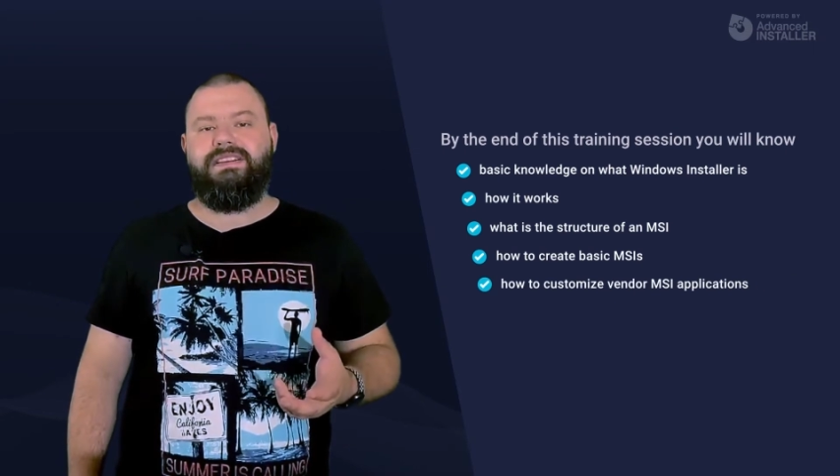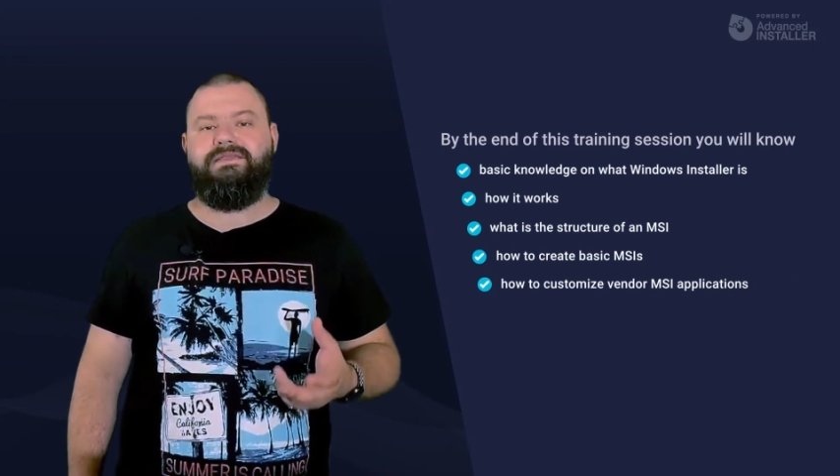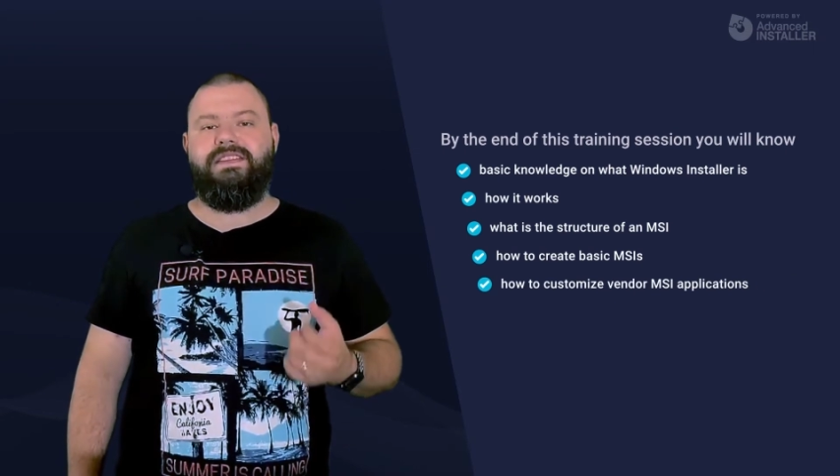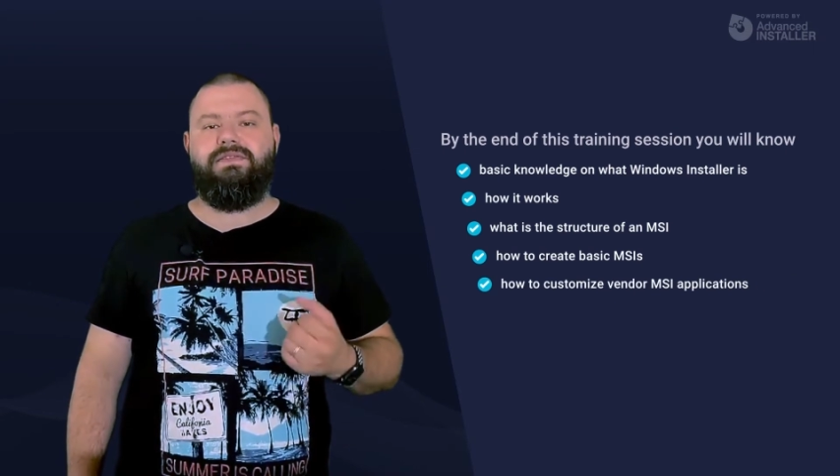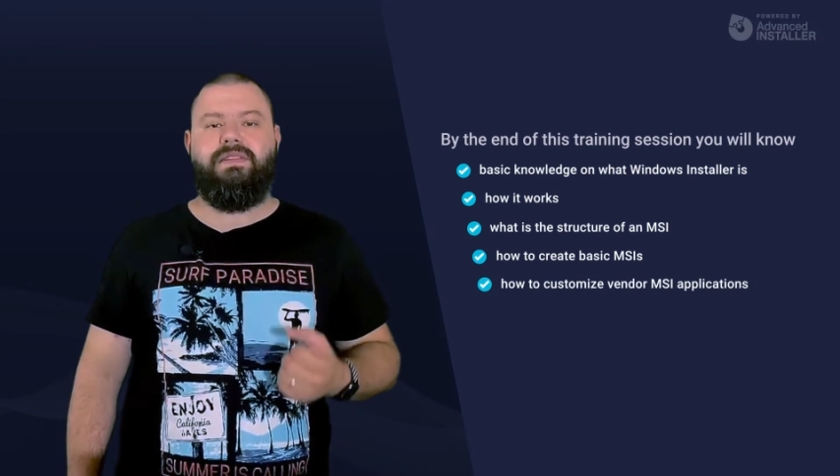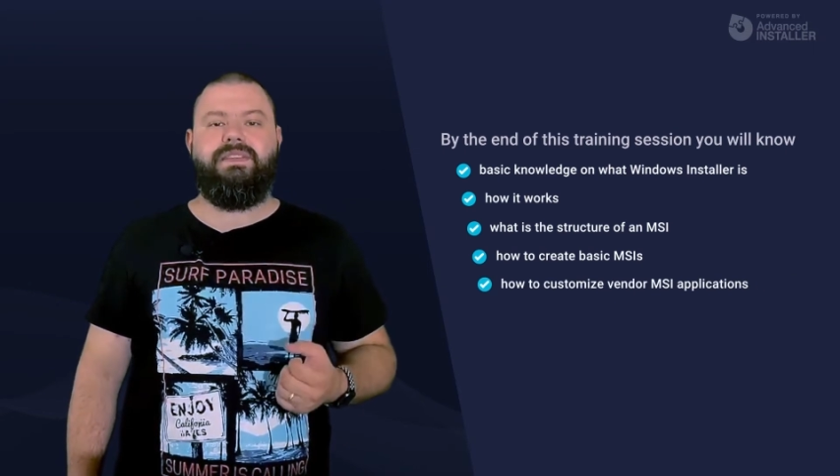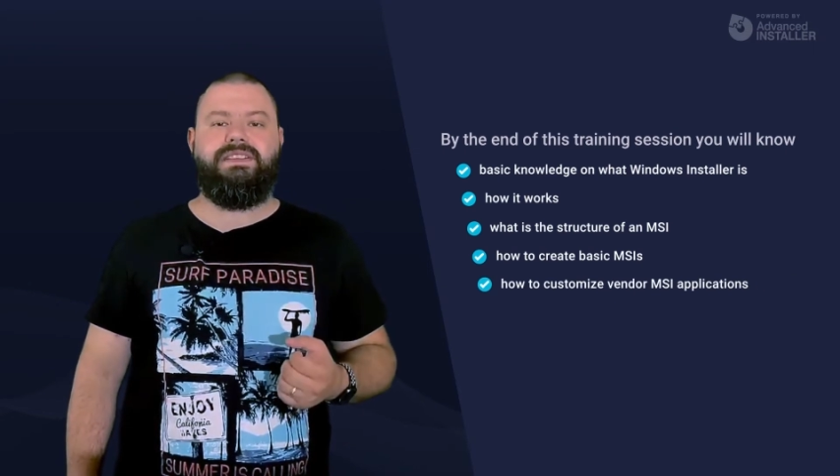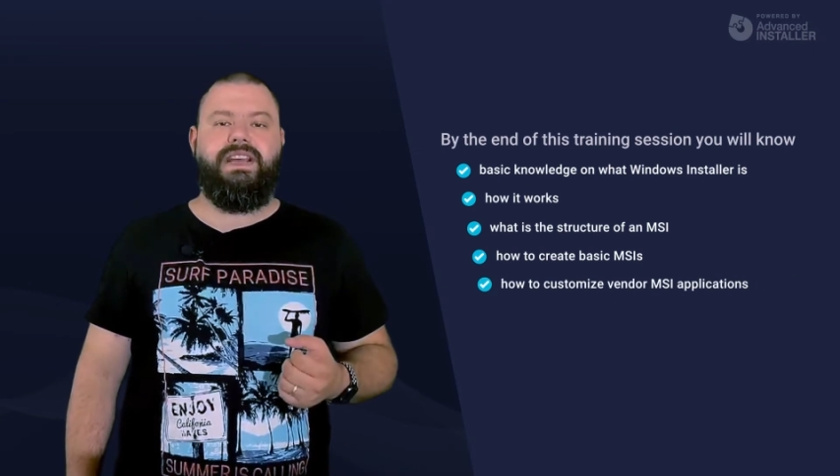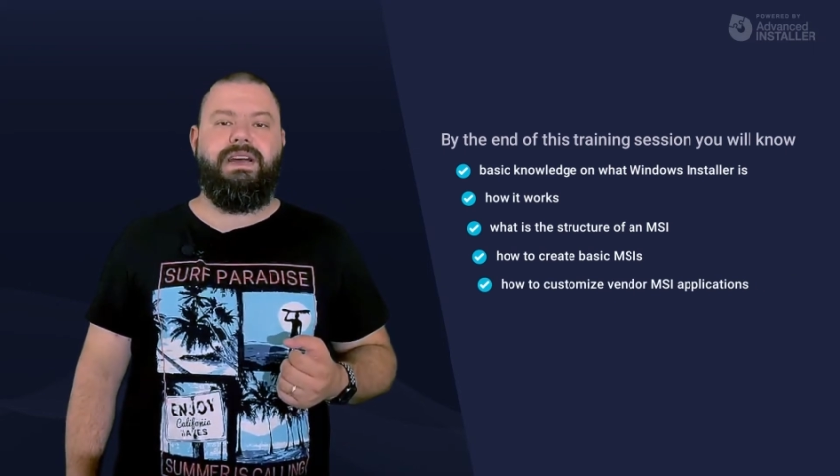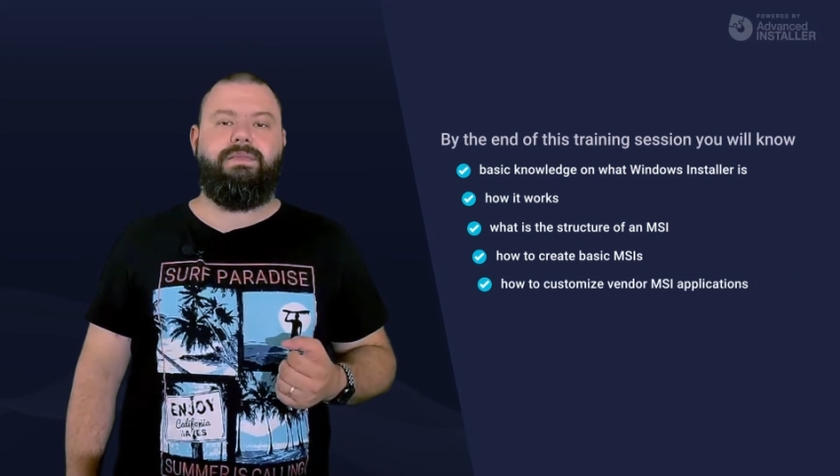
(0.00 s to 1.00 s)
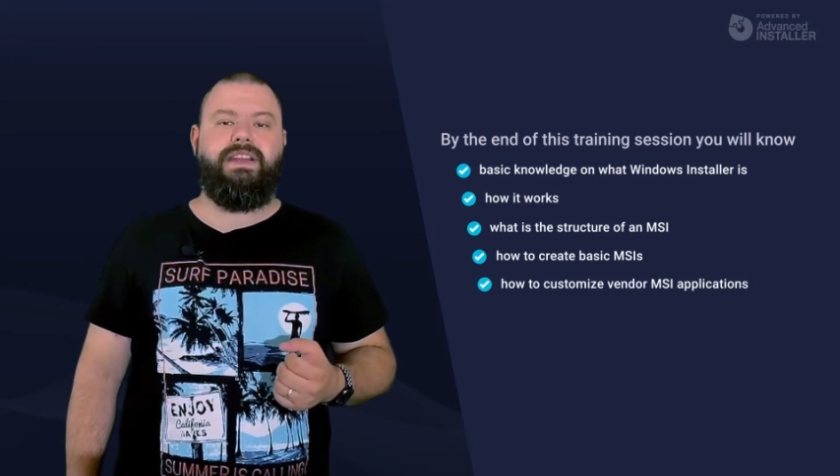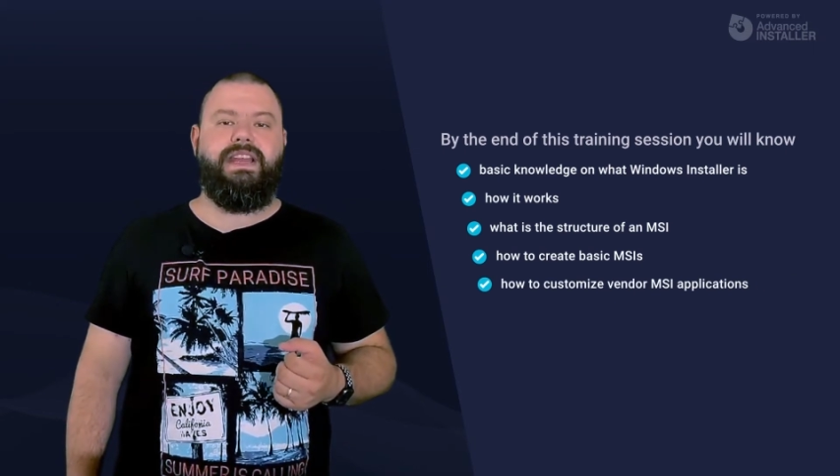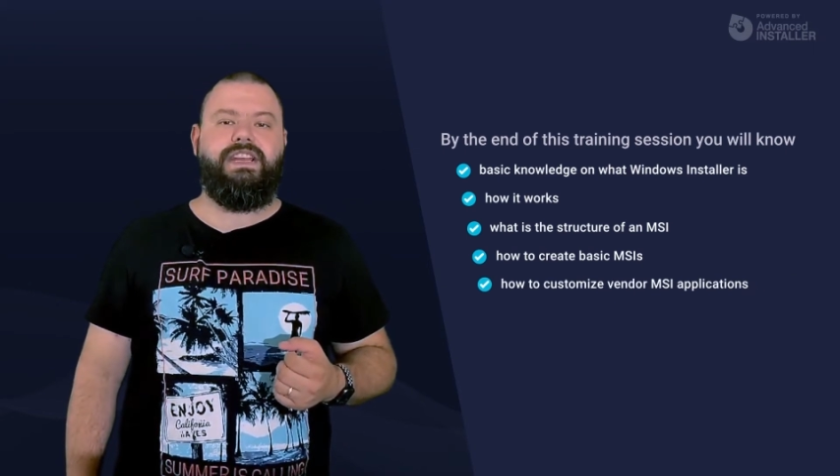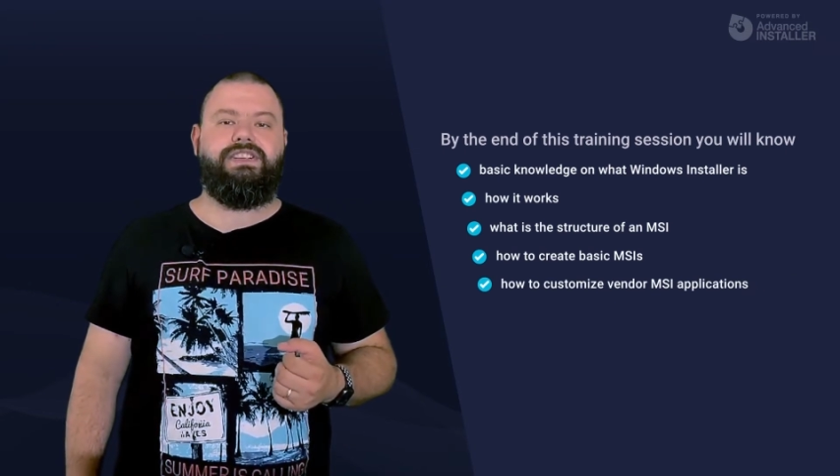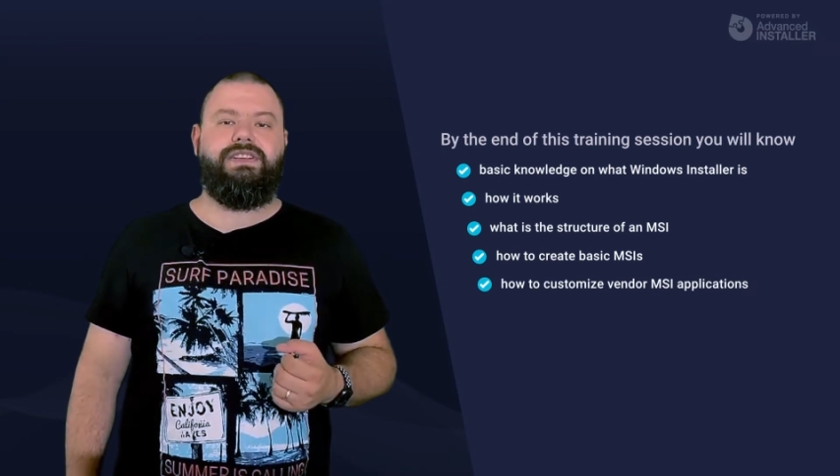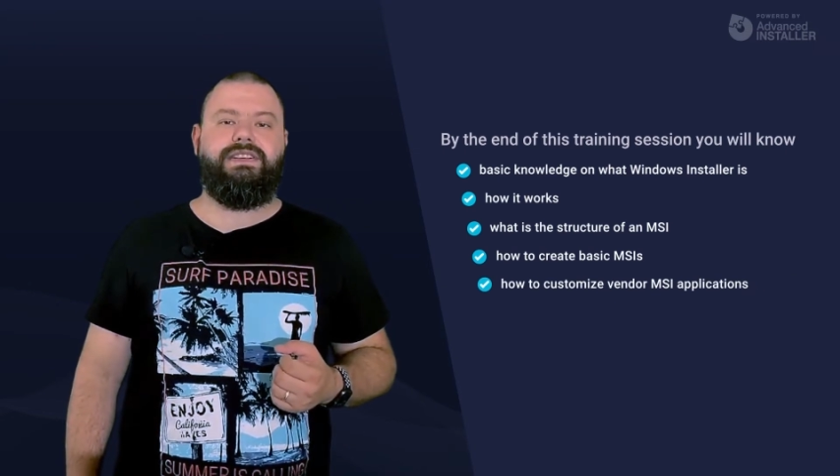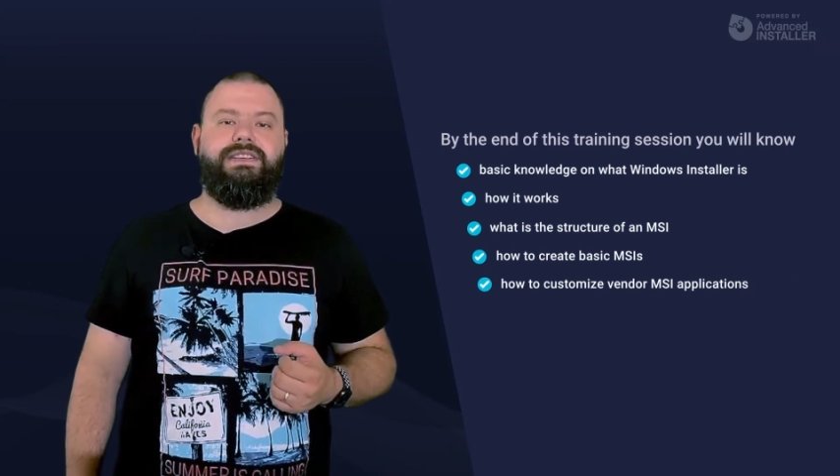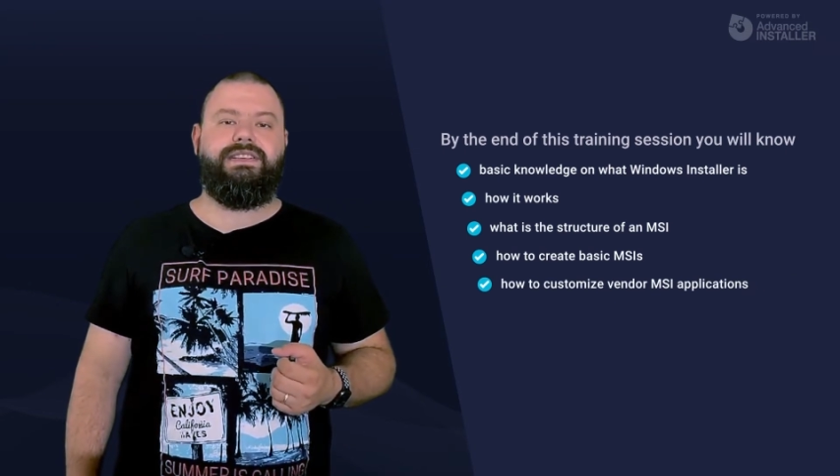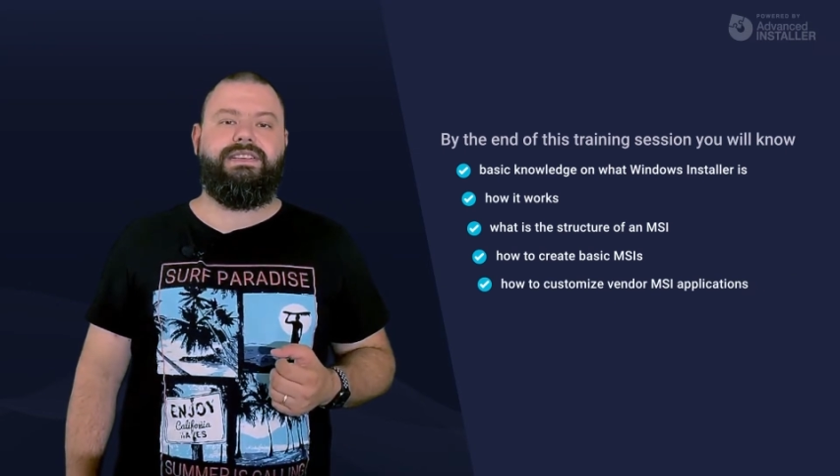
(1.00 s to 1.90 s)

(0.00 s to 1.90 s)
vendor MSI applications,